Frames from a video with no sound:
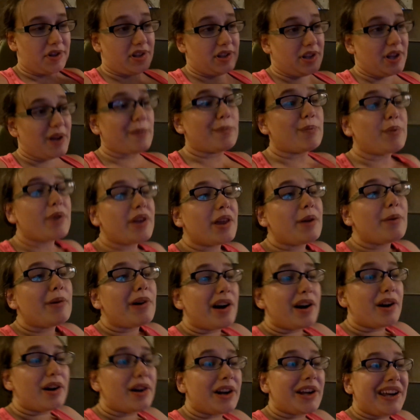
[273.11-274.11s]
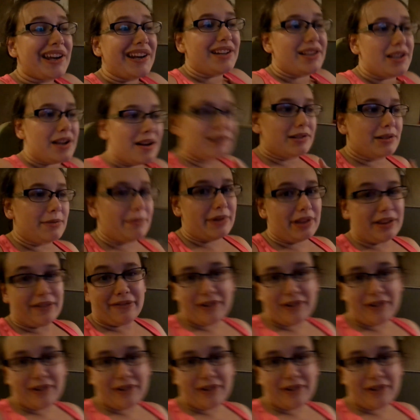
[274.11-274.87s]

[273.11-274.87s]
Because I really want her to get adopted by The